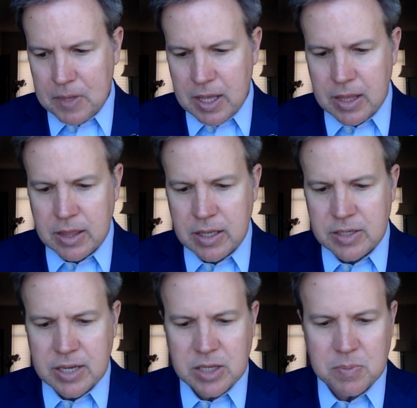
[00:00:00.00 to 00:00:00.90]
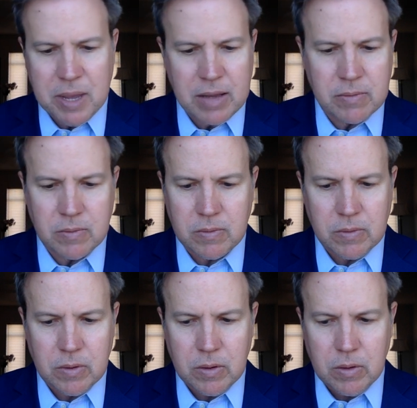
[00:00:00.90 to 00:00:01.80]
it, this has been
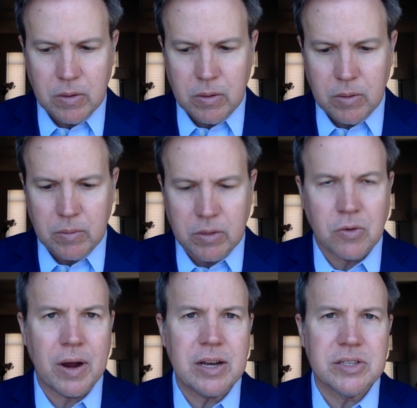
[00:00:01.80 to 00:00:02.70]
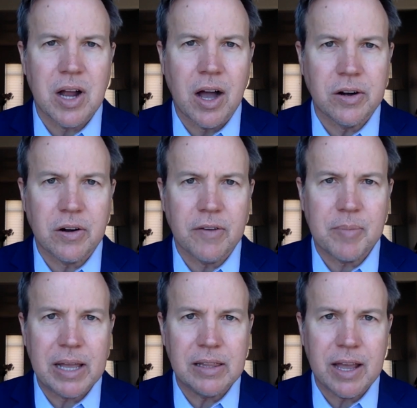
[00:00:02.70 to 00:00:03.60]
the greatest honor of
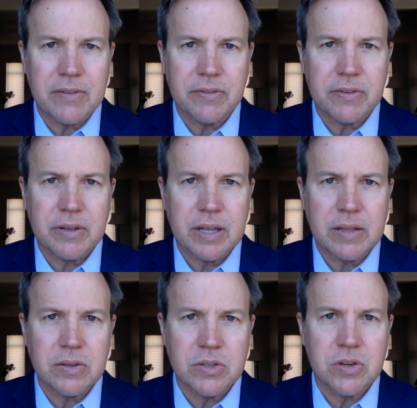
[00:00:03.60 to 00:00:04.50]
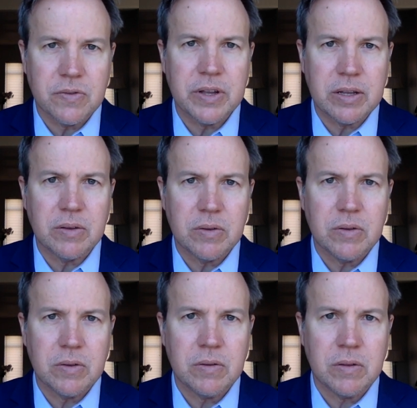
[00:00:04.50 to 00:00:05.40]
my life, serving
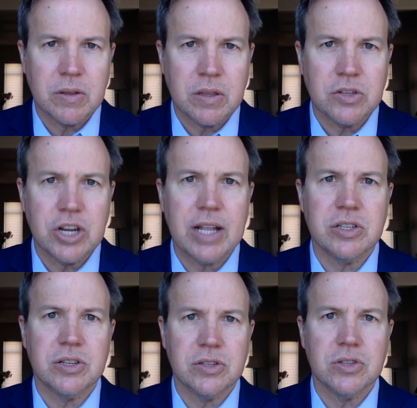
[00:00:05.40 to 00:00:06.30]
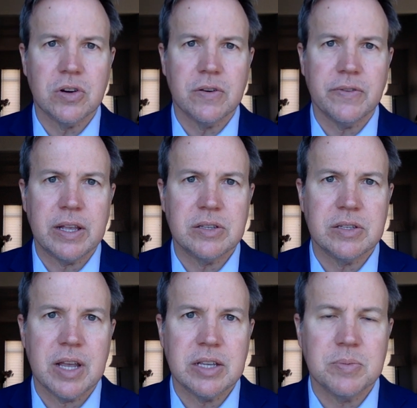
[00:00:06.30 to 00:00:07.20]
the, the chance to serve
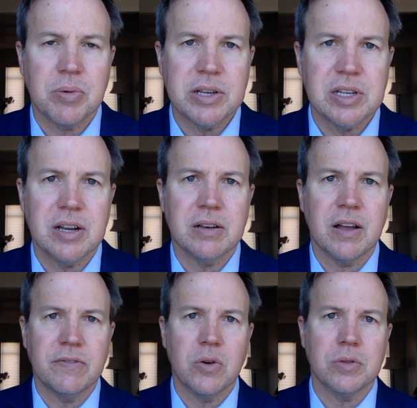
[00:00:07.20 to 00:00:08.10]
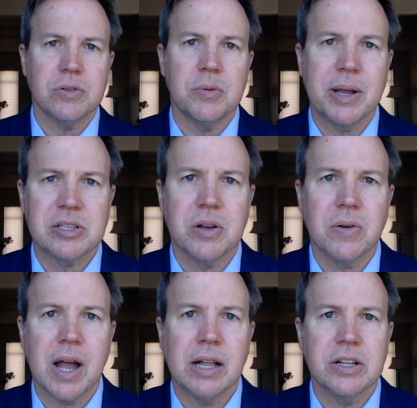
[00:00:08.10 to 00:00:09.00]
as as president of Northern New Mexico
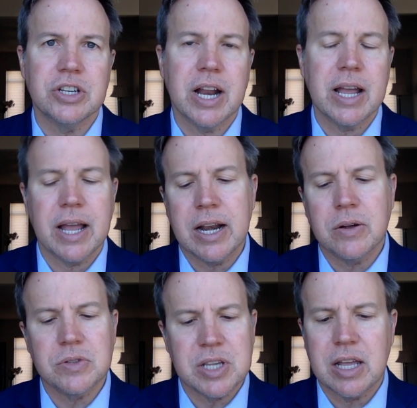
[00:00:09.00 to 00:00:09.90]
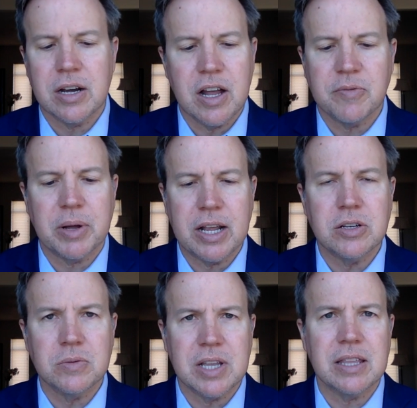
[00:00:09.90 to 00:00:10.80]
College, and I, I don't say it enough, but I
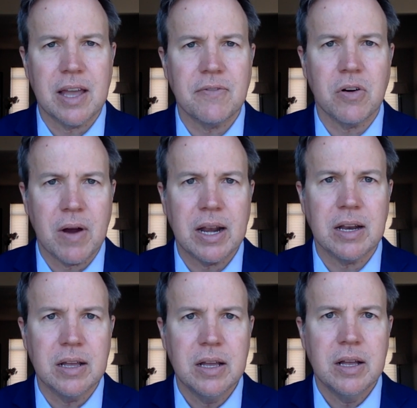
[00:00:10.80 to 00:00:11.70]
don't take that for granted.